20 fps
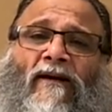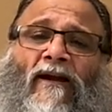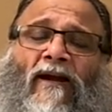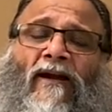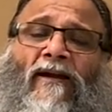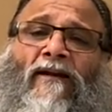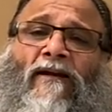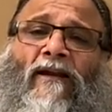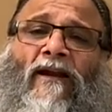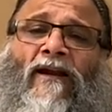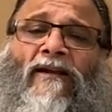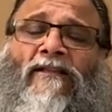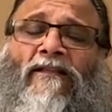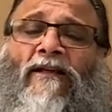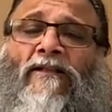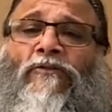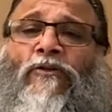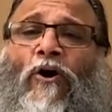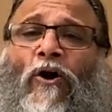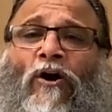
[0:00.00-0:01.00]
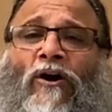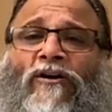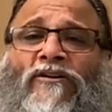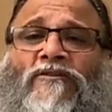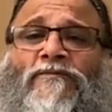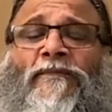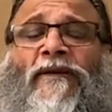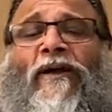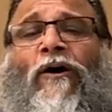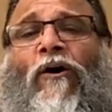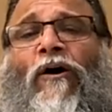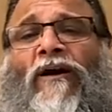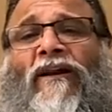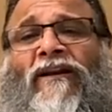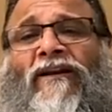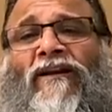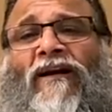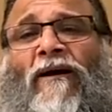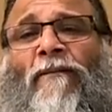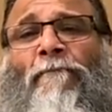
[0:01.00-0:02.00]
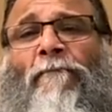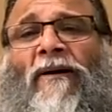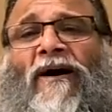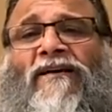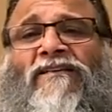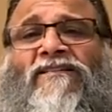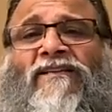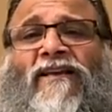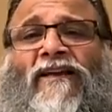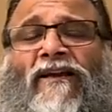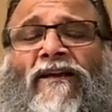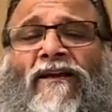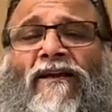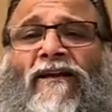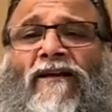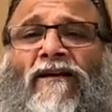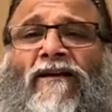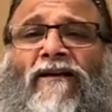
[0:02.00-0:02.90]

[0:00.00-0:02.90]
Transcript: and let the thoughts be all encompassing.